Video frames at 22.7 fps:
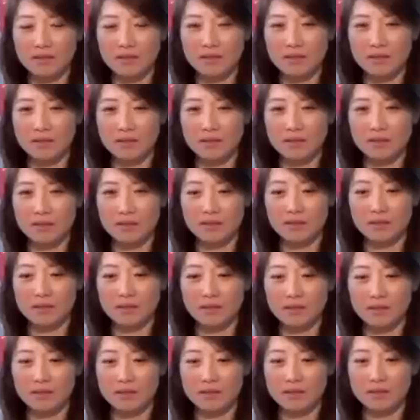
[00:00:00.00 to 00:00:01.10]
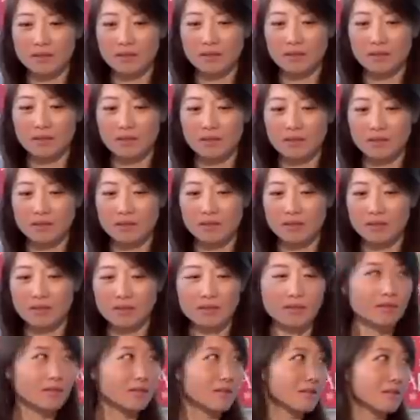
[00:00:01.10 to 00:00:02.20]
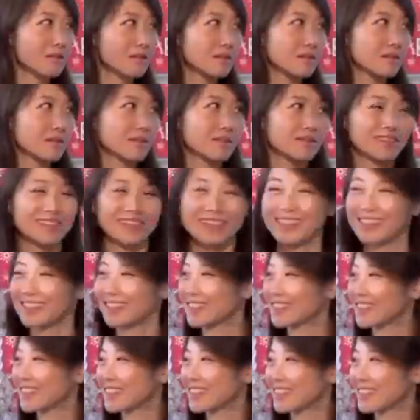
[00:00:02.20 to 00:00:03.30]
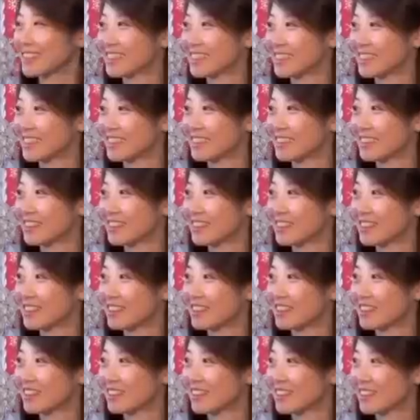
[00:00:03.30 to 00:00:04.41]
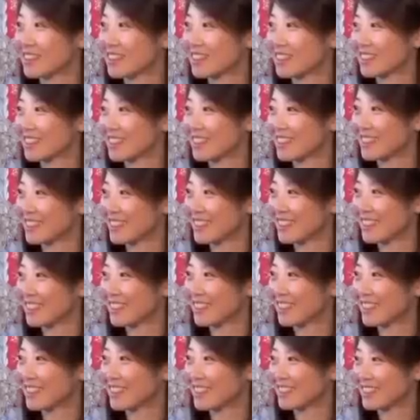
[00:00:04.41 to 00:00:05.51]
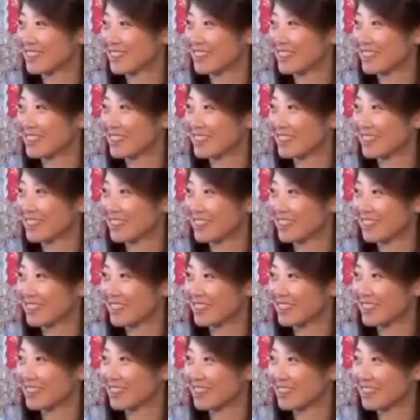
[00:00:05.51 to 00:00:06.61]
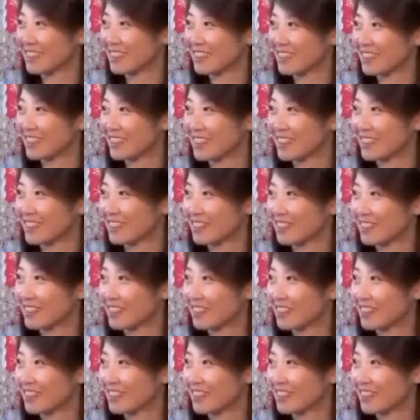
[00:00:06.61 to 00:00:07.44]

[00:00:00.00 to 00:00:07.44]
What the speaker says: (not speaking)